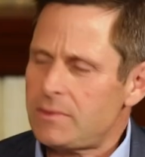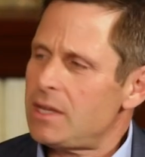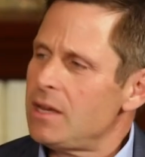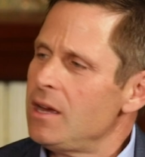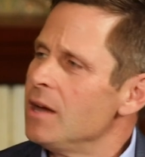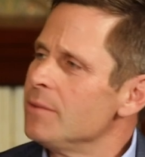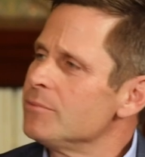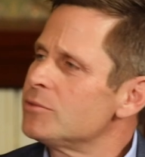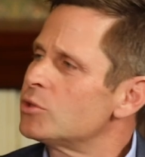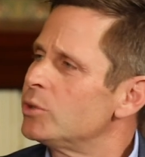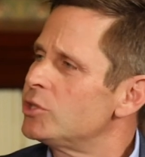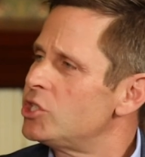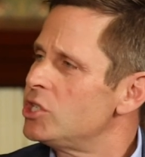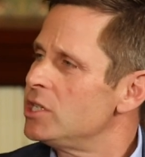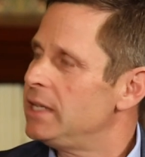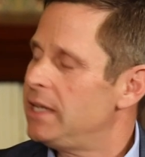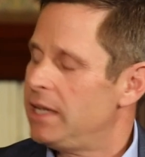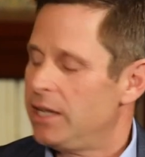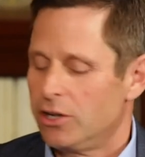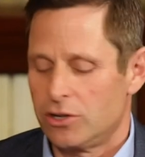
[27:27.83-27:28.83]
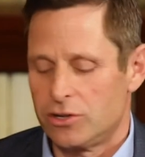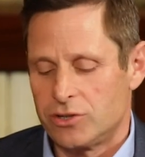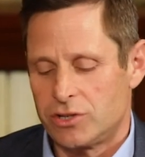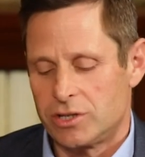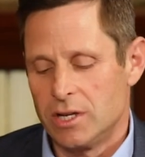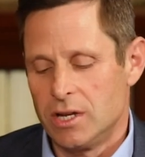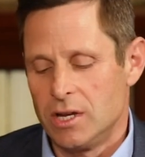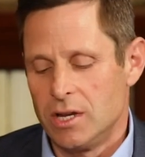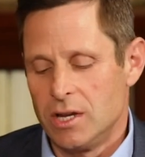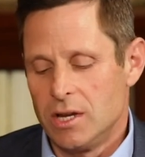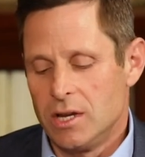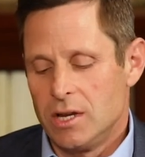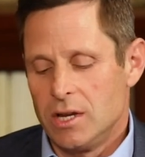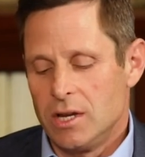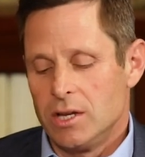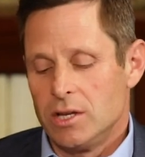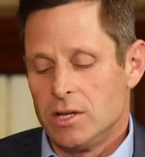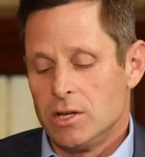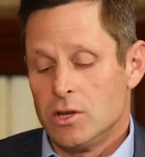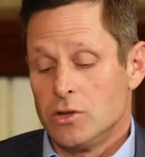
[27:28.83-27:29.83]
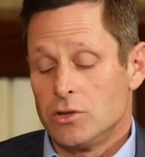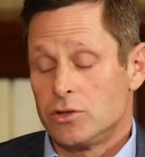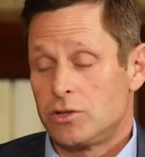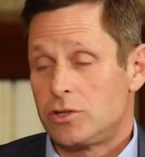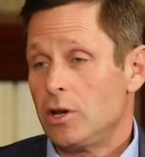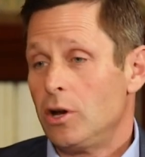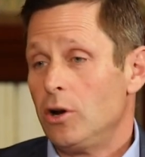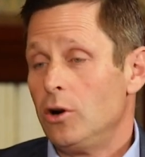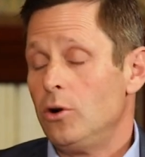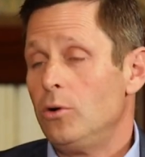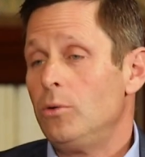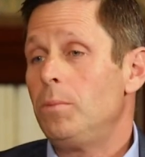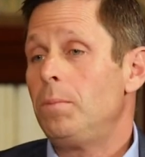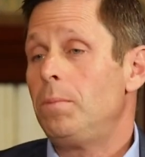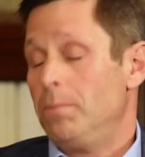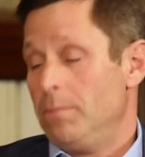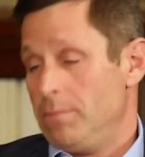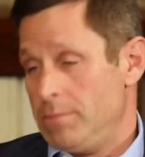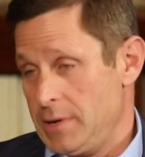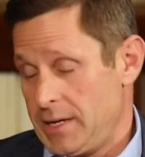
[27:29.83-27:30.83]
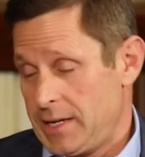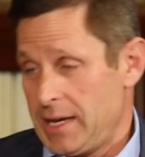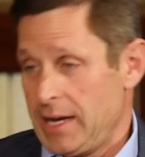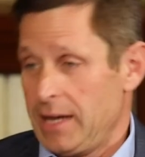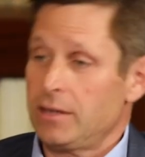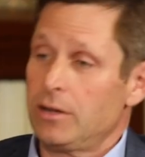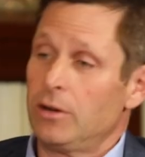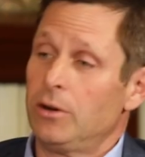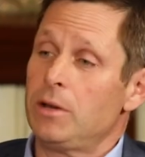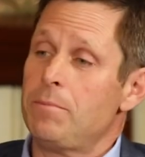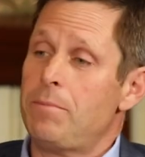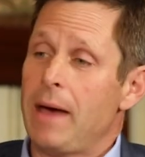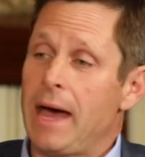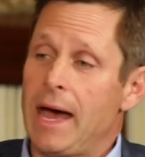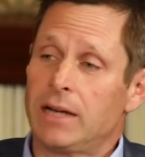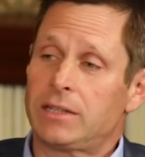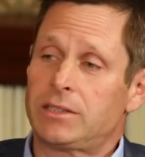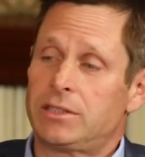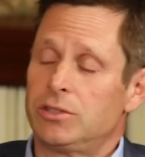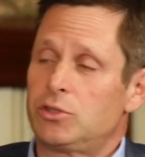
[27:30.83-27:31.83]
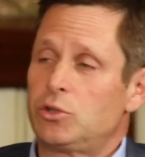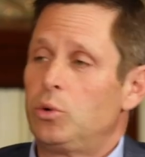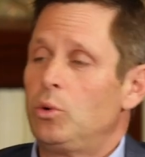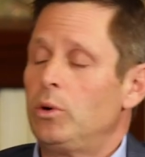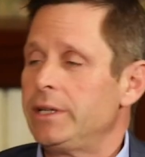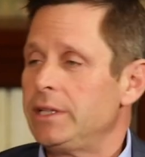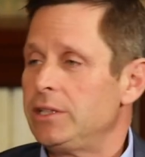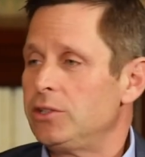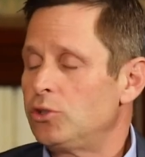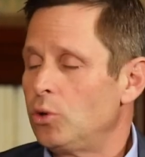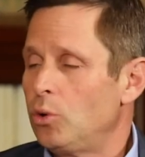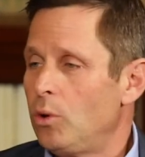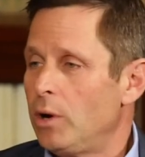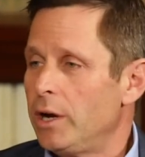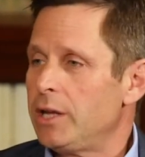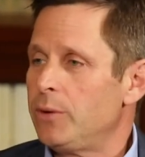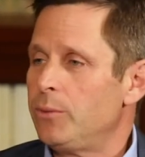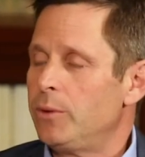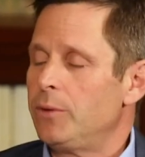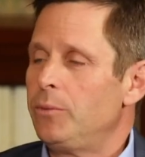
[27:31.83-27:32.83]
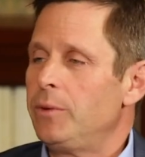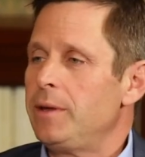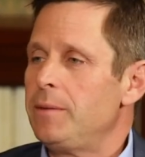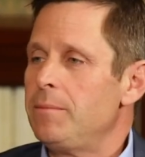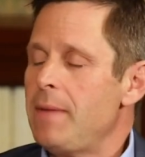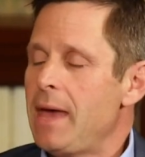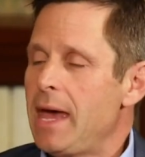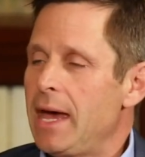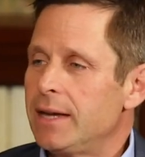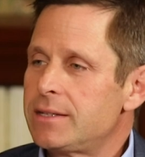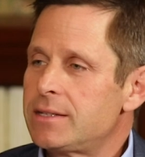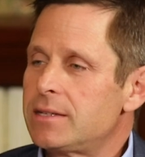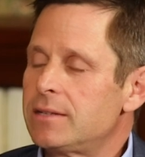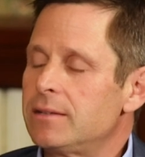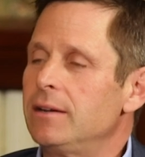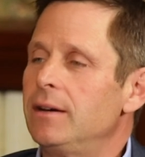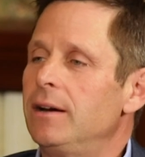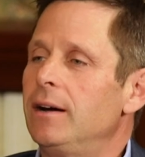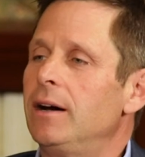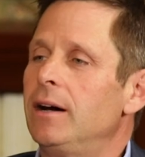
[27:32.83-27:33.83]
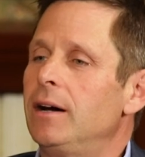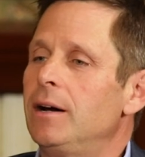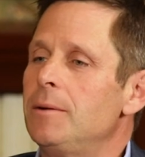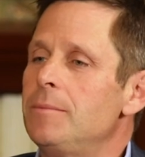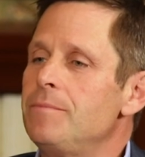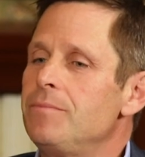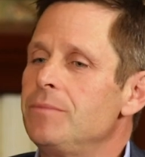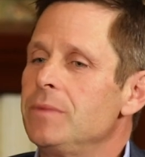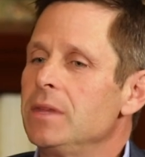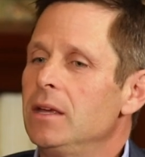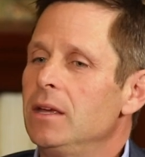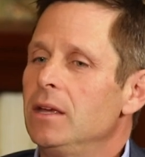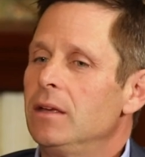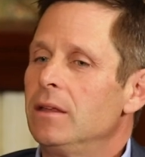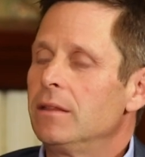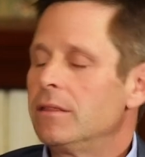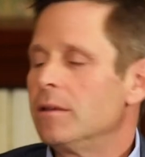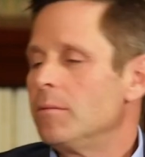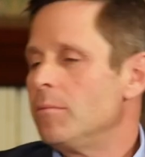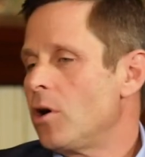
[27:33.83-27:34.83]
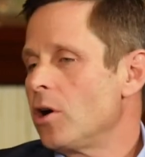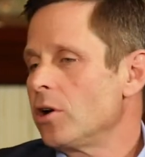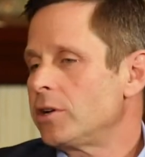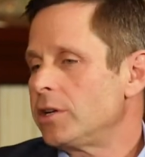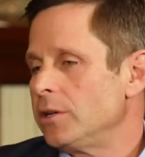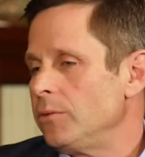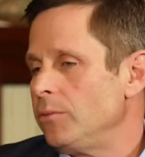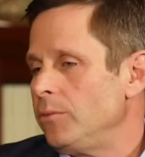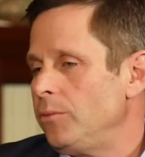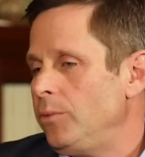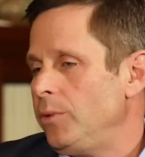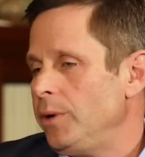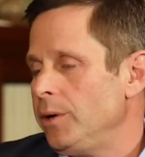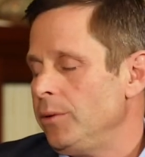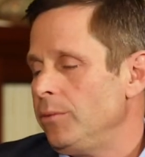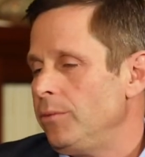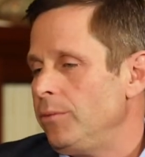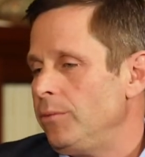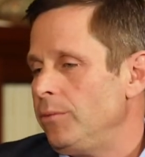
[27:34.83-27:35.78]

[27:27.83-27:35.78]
Um, switching gears, so again going back to 2020 when we met, um, the market we